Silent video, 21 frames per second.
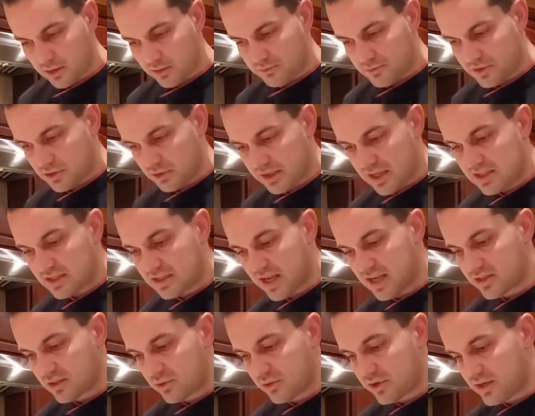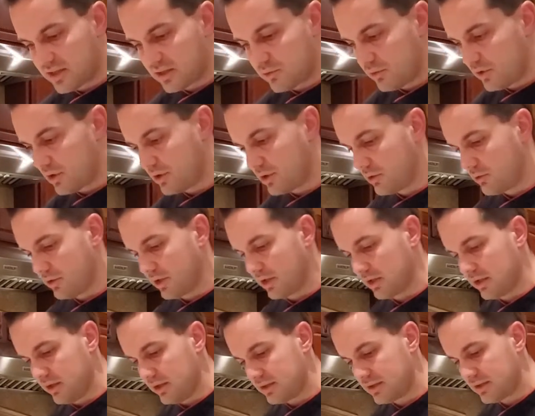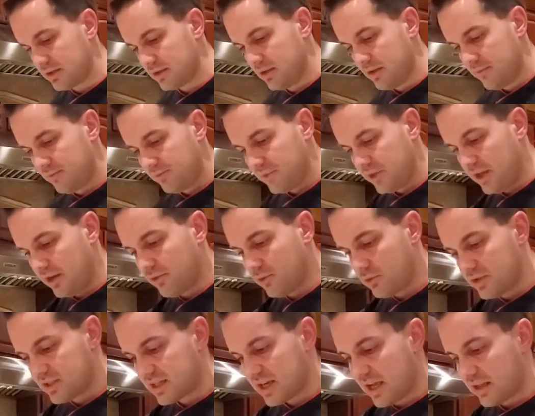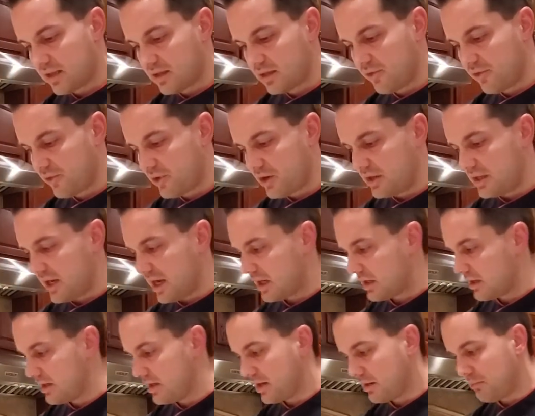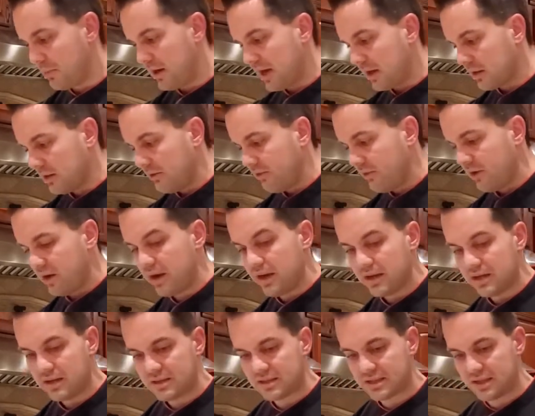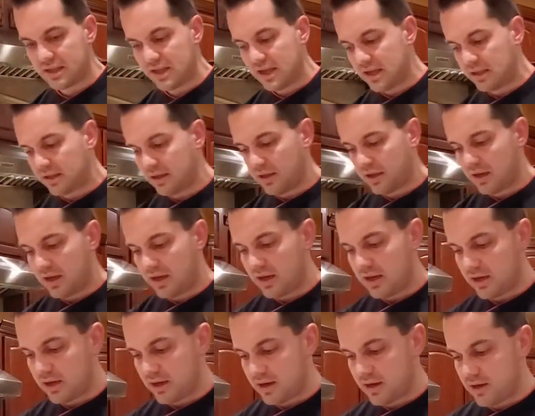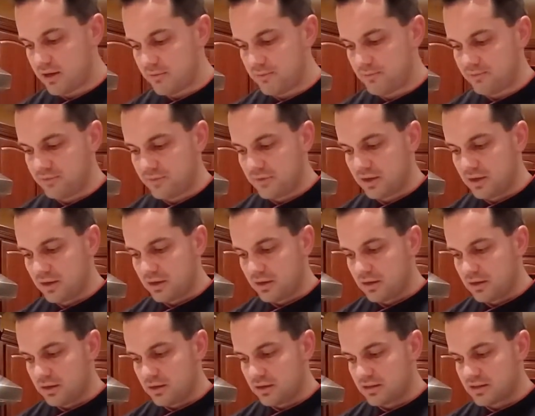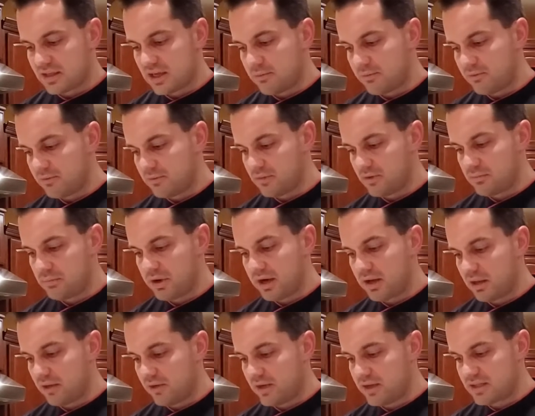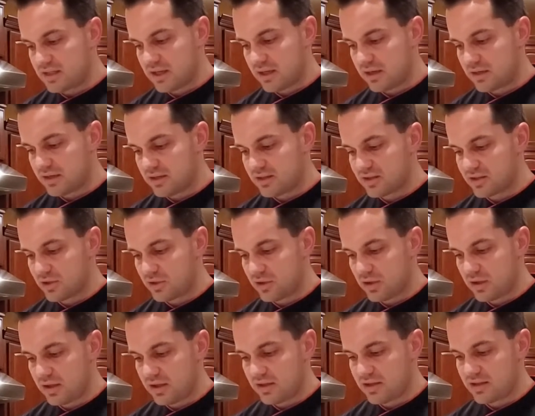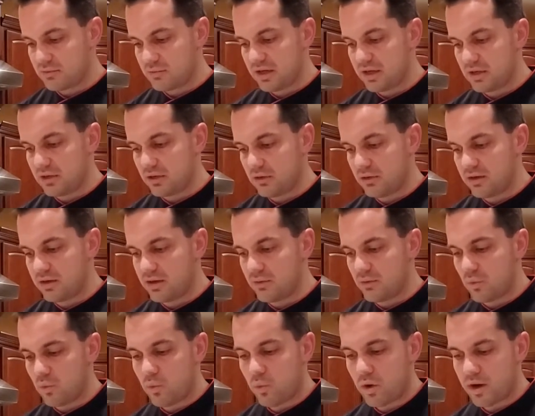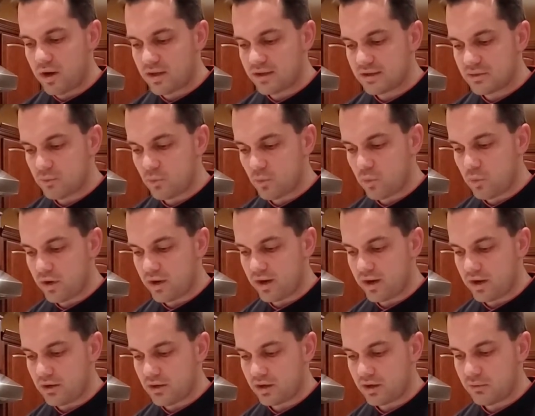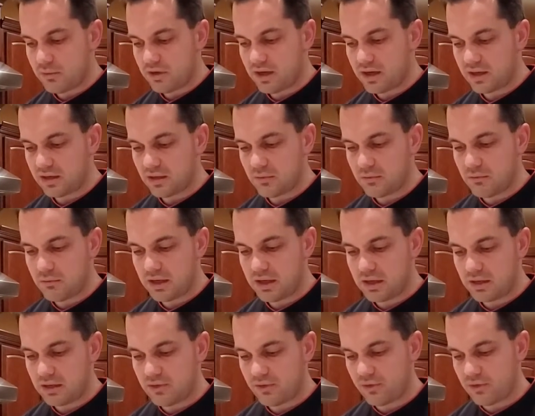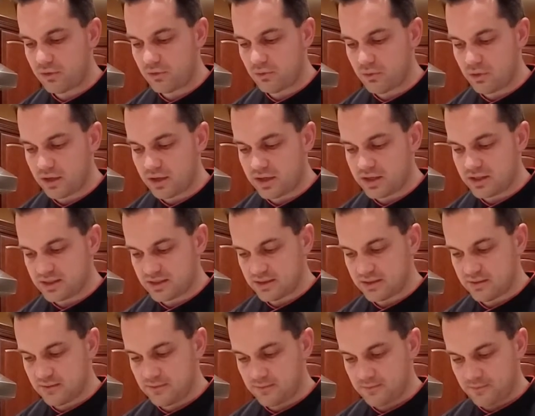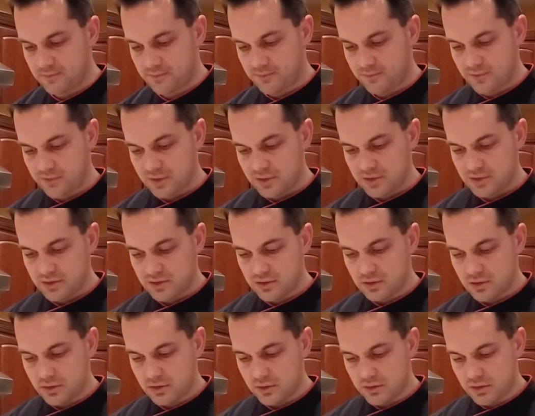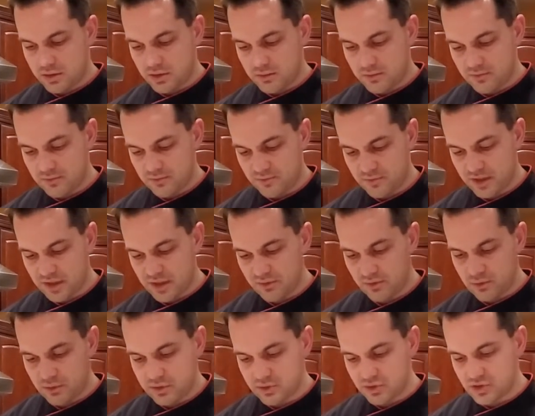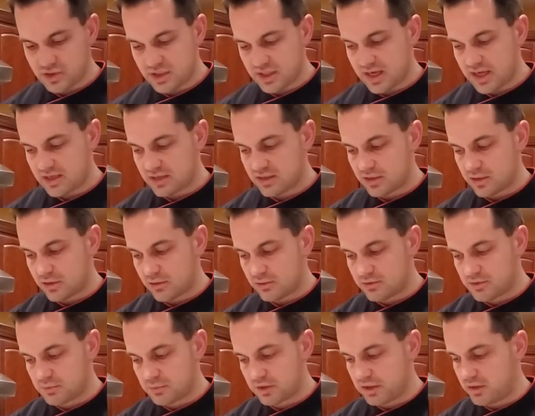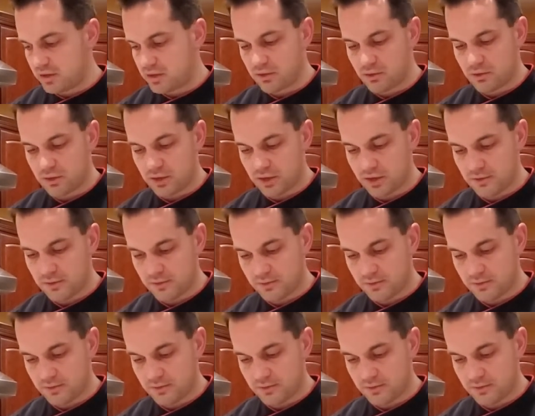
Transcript: So that's the reason we're doing this. Everyone's got a different technique. Baklava is not baklava is not a dessert that is made only in one way. You can make it in many different ways. So everyone just has their own spin to it.